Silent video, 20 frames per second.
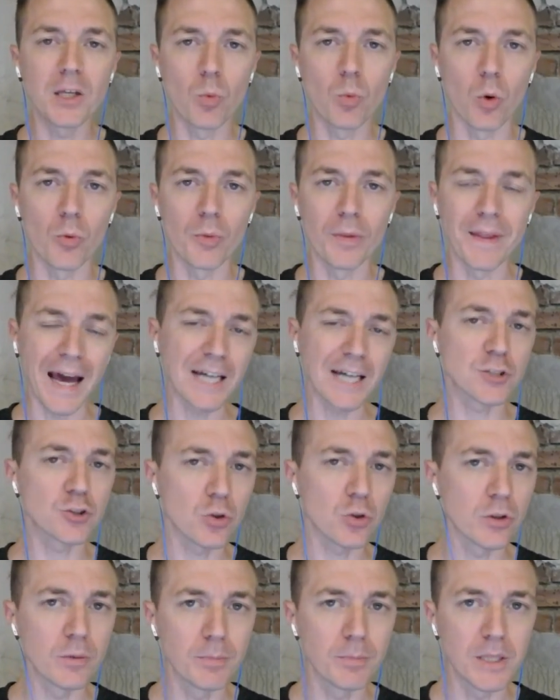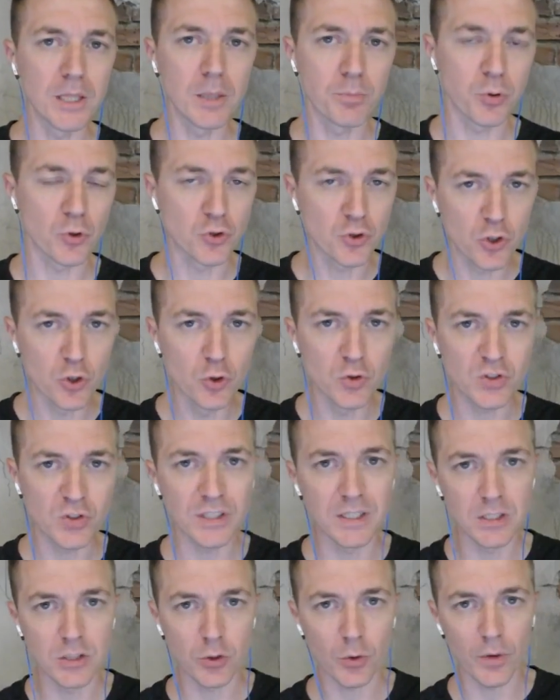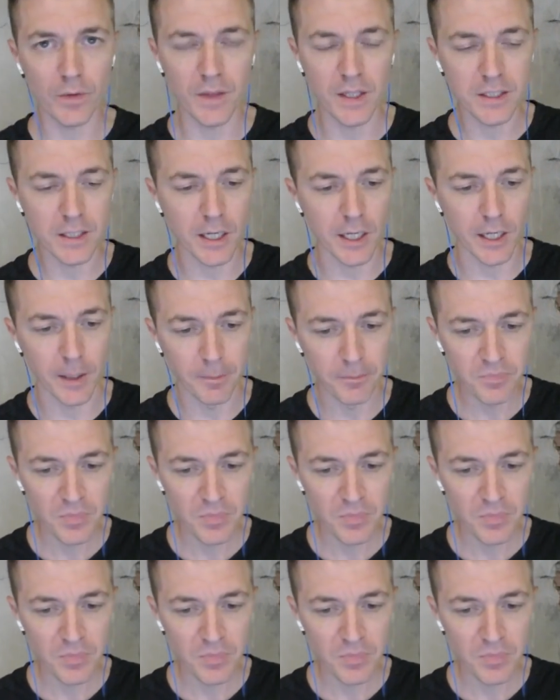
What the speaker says: will naturally be producing during the day.